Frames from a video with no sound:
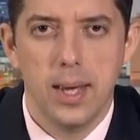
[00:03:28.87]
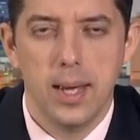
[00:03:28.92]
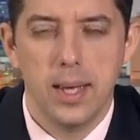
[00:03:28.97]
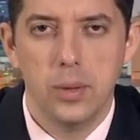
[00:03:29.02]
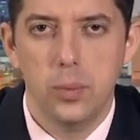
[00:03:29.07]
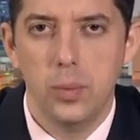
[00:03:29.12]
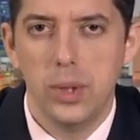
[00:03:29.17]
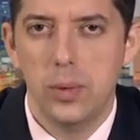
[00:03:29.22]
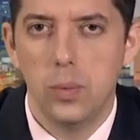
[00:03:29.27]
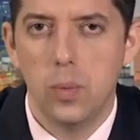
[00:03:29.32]

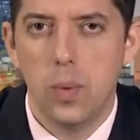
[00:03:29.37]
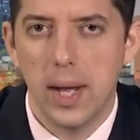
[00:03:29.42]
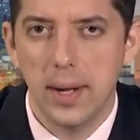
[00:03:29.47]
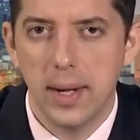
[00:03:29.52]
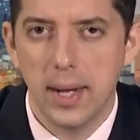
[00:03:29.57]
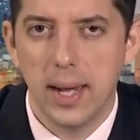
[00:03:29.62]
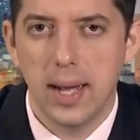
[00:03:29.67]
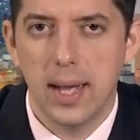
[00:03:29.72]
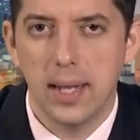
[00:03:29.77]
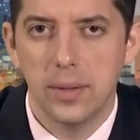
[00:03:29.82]
and with
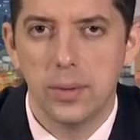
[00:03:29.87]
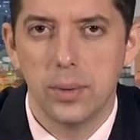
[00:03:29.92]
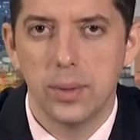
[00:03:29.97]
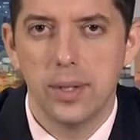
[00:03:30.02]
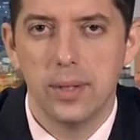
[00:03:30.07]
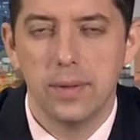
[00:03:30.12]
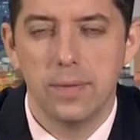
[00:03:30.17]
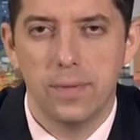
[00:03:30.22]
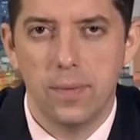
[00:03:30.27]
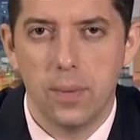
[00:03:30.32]

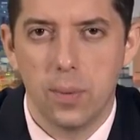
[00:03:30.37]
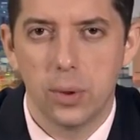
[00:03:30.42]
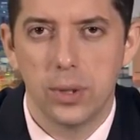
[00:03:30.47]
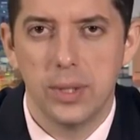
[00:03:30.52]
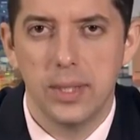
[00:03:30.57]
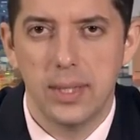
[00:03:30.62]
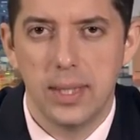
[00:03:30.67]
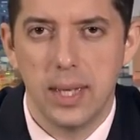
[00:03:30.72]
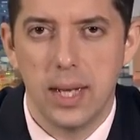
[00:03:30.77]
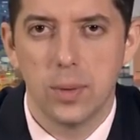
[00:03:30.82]

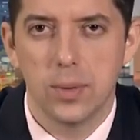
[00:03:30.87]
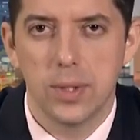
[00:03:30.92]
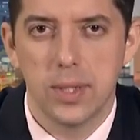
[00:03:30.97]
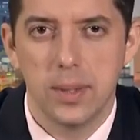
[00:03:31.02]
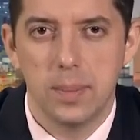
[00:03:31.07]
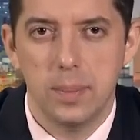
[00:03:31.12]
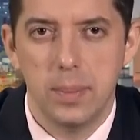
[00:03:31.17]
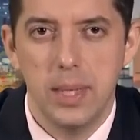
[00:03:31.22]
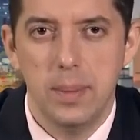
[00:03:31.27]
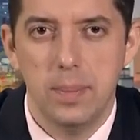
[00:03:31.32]

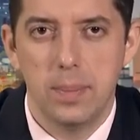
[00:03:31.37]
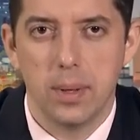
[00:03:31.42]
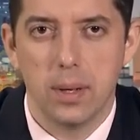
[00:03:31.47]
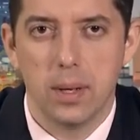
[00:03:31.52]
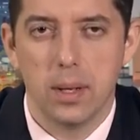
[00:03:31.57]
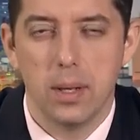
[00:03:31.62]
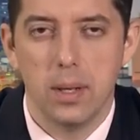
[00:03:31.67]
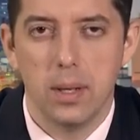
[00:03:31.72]
140,000 people,